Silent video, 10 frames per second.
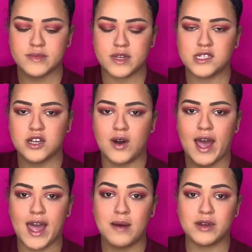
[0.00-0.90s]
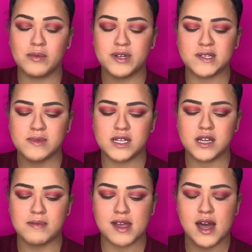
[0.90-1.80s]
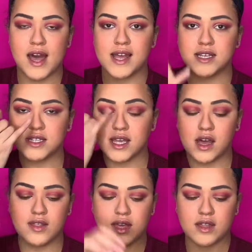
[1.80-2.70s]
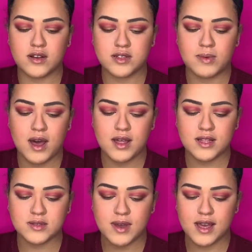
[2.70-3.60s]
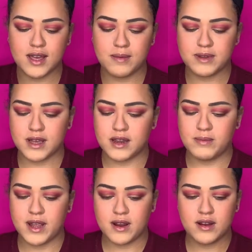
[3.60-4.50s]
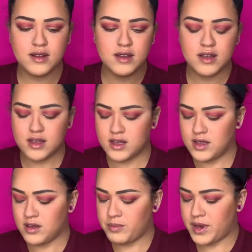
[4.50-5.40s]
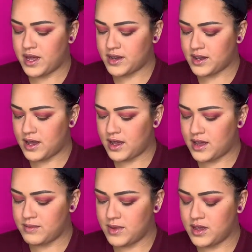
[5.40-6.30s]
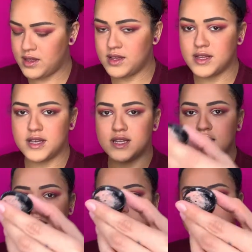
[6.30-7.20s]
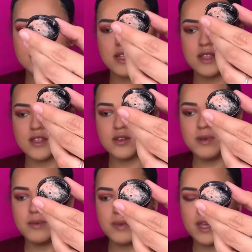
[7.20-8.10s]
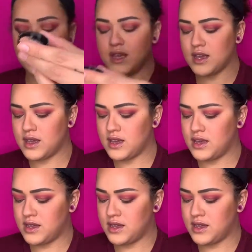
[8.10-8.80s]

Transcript: And so I am going to put some of this on my eyes, like on the inner spot. That's why I kept it kind of bare. But it is a little bit pink.